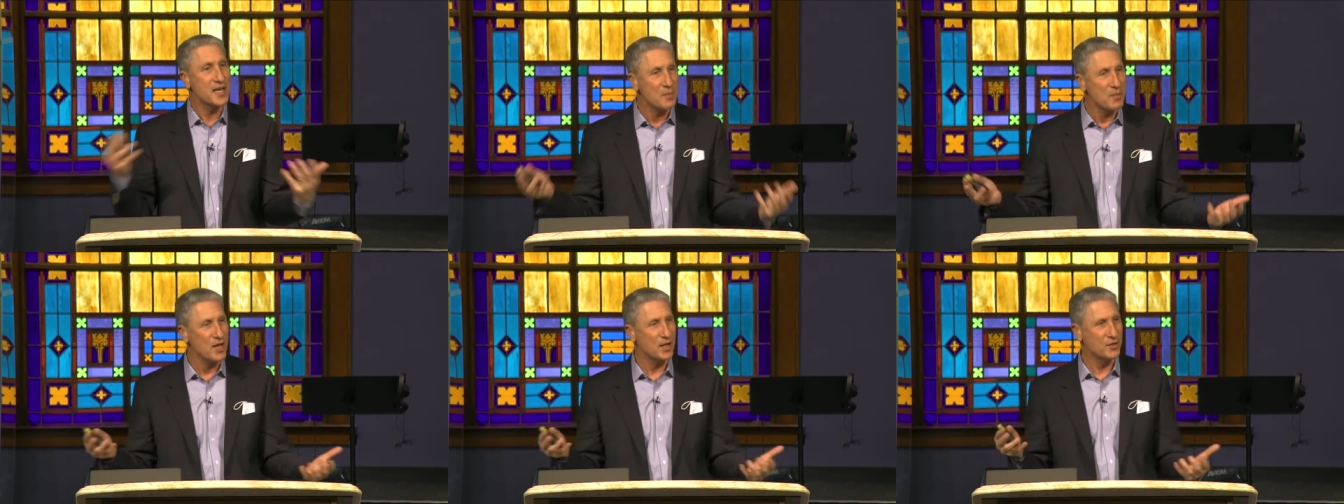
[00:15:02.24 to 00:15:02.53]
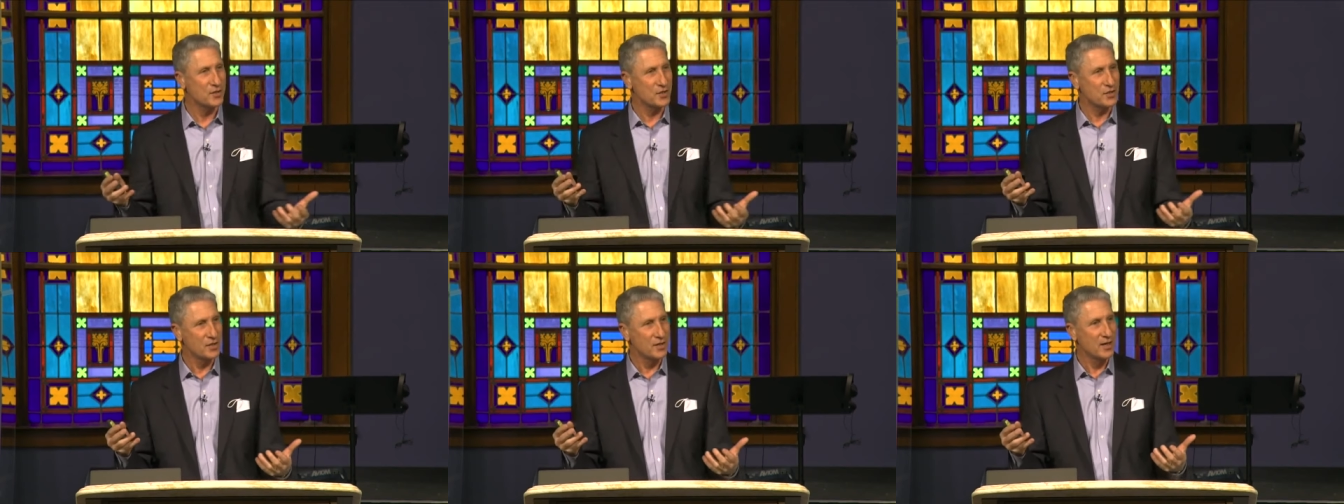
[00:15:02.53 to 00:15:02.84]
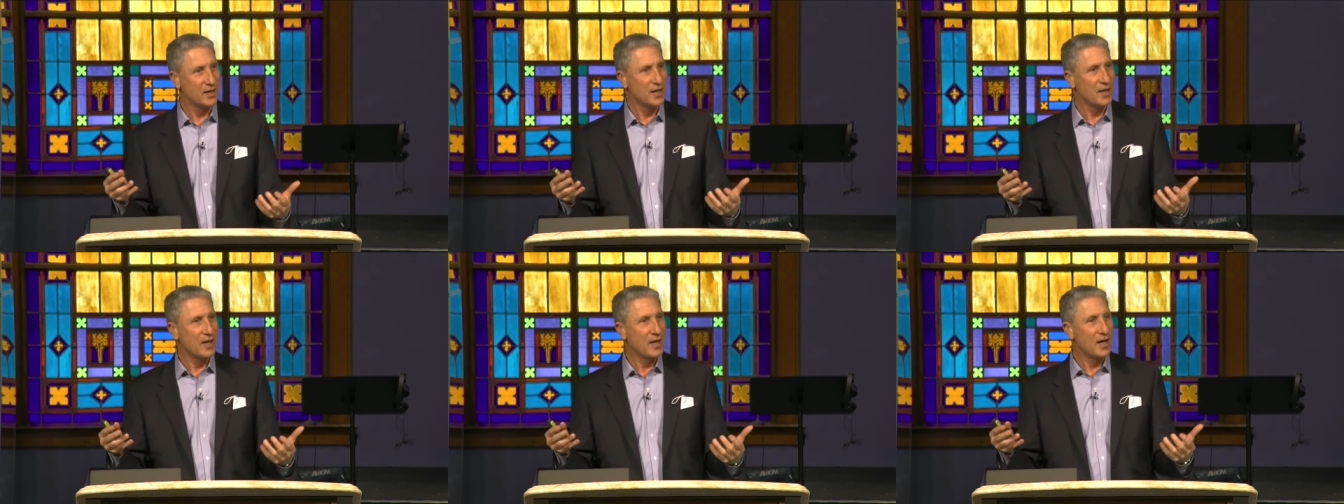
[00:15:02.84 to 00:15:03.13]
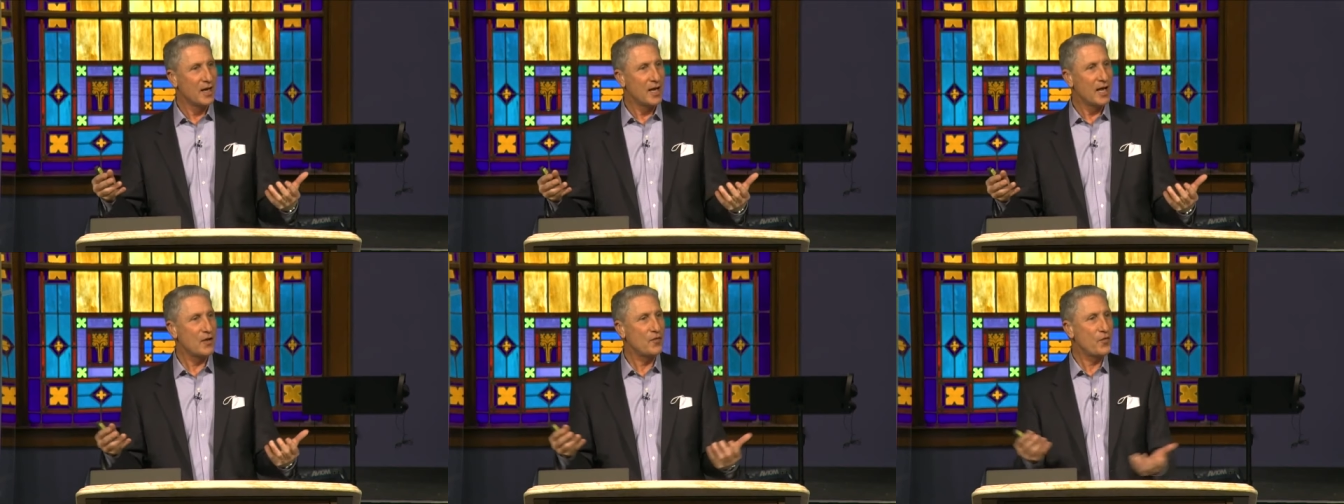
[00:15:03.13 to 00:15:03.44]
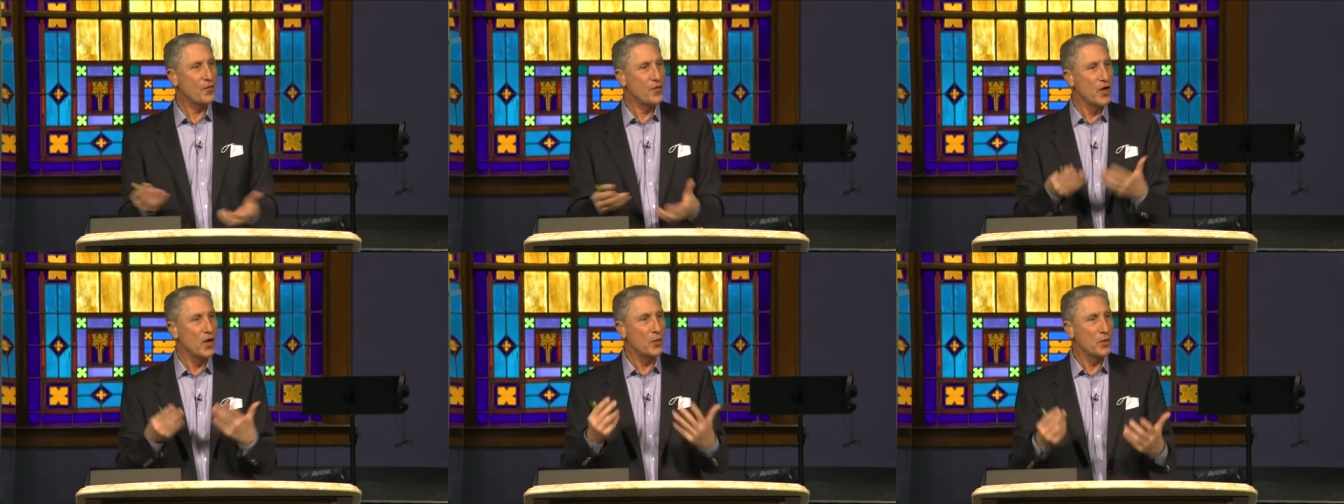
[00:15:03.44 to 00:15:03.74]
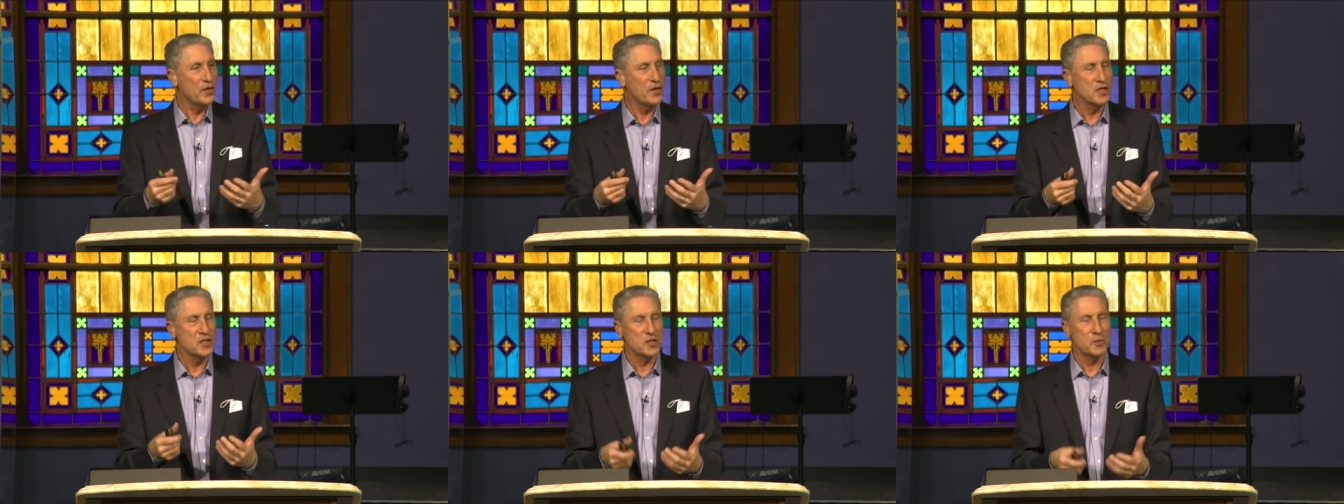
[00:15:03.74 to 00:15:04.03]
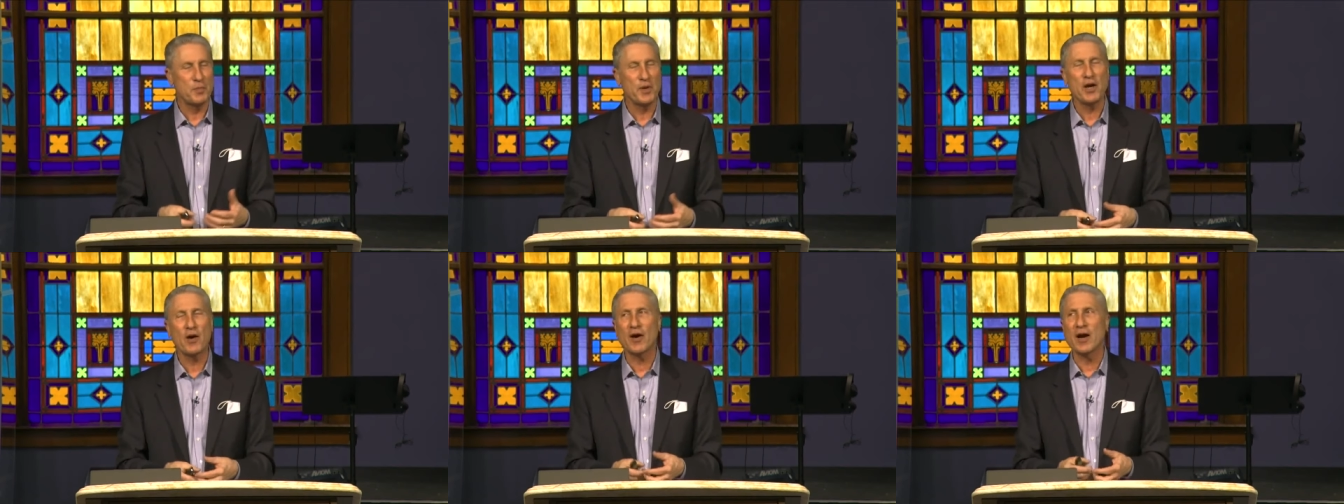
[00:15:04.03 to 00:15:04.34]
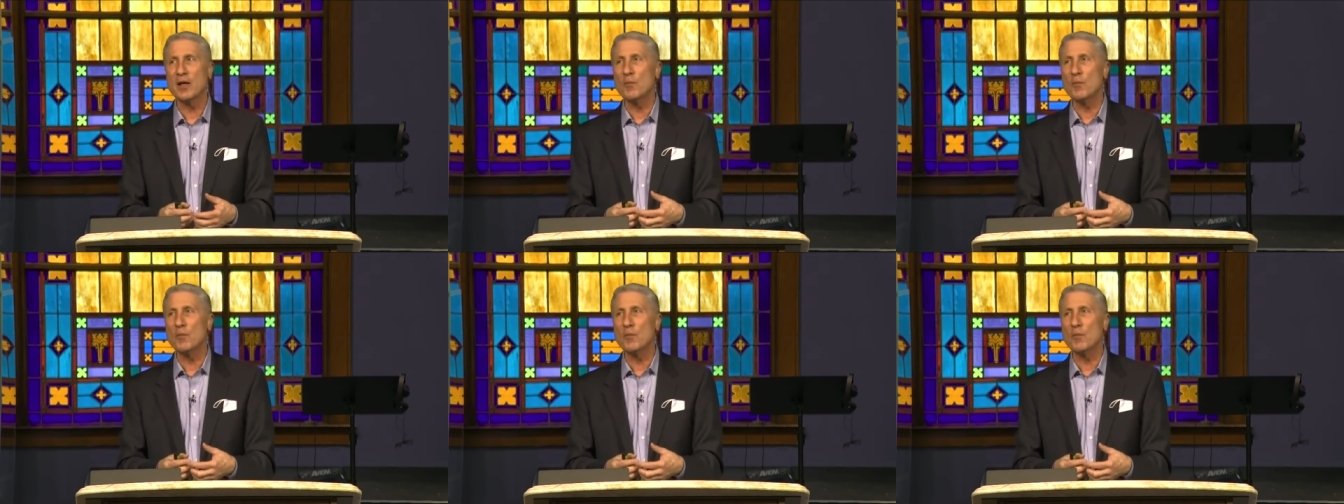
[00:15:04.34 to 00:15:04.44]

image and filled with His Spirit.